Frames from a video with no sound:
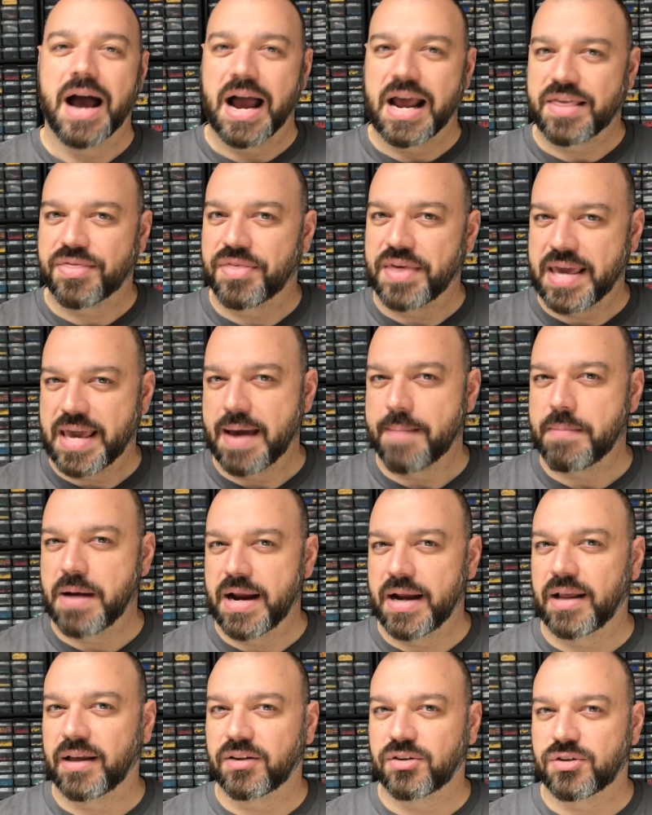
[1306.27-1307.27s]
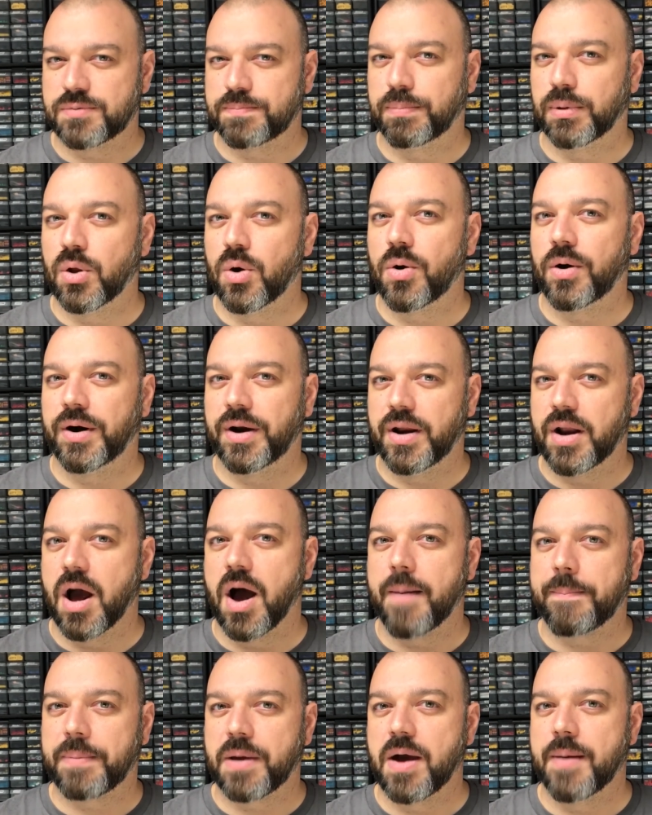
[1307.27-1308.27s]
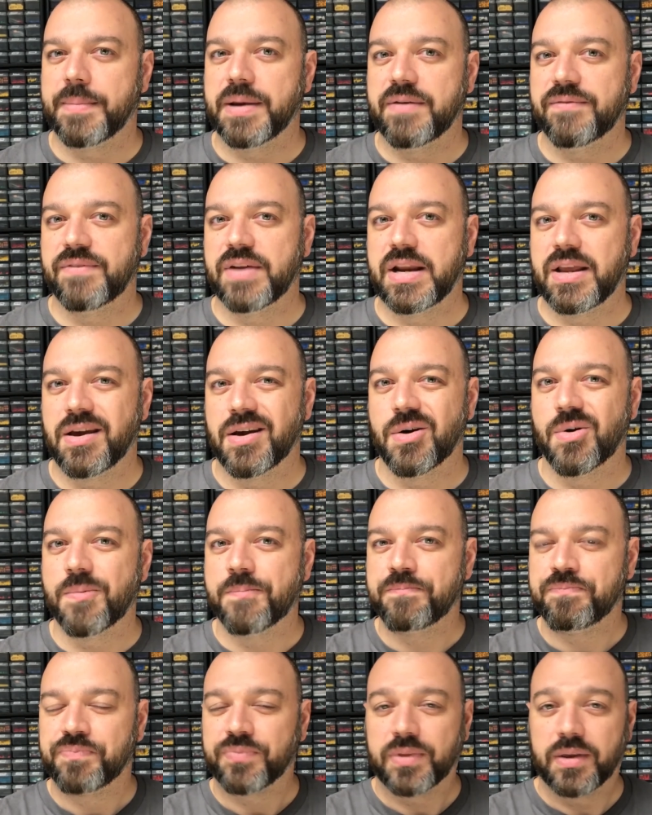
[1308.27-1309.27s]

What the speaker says: I think I might explore in an upcoming video